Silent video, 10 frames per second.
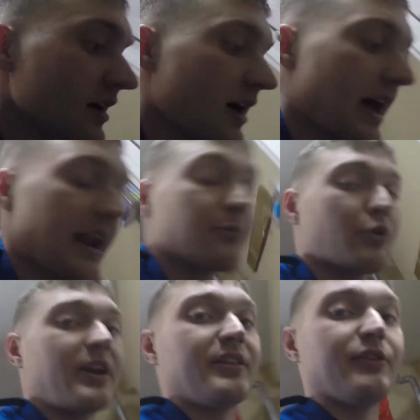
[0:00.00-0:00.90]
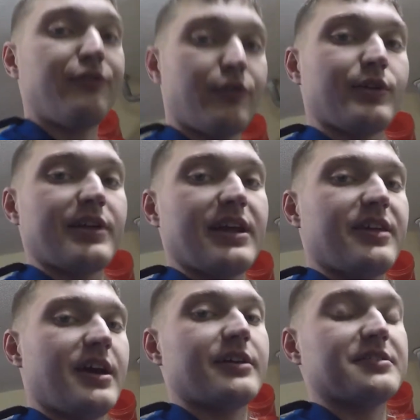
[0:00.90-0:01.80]
and I'm running the full-length
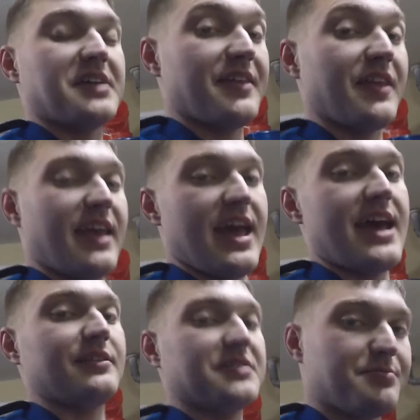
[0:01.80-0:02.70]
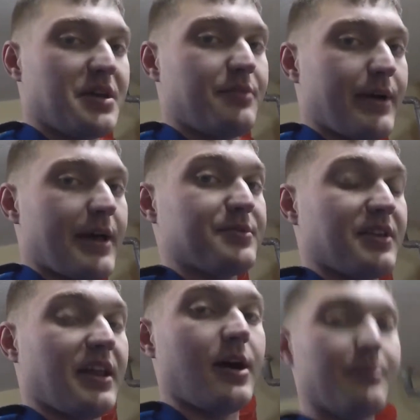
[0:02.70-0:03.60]
headers and the catless mid pipes,
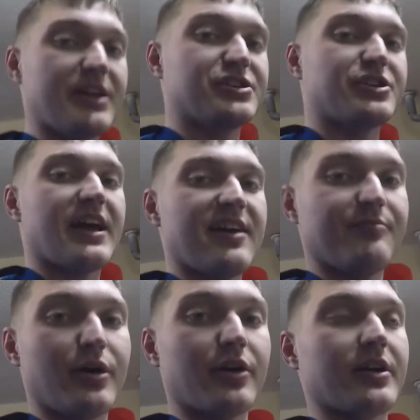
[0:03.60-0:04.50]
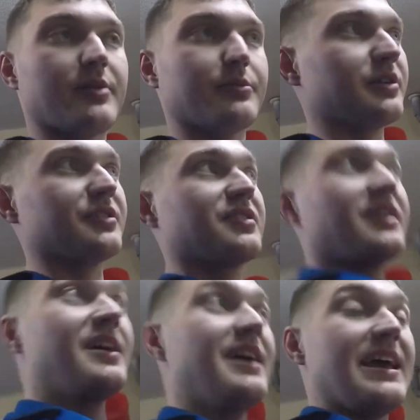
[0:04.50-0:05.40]
and I'll make sure to have part numbers,
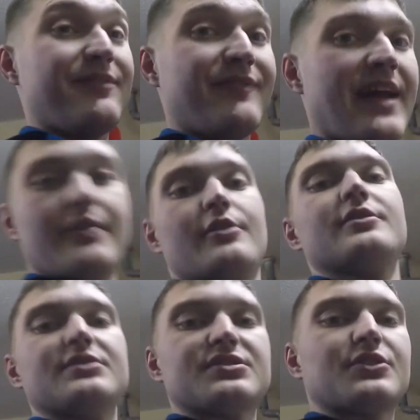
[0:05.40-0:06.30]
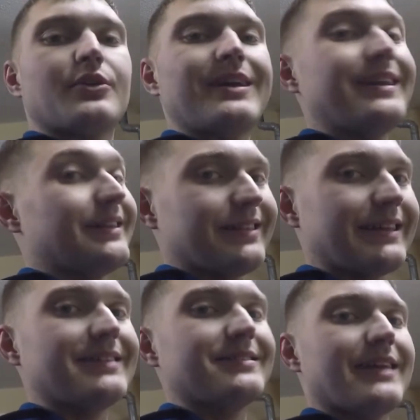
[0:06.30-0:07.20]
if not on screen, at
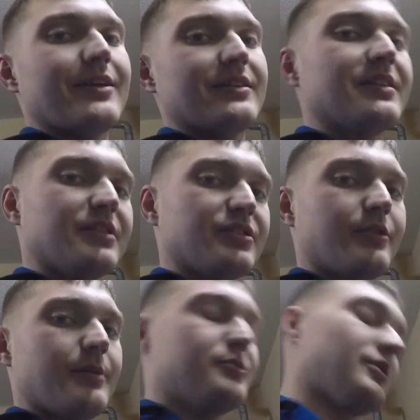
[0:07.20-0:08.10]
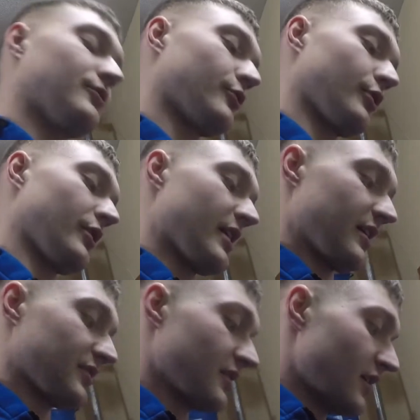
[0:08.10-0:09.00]
least down in the description for you guys.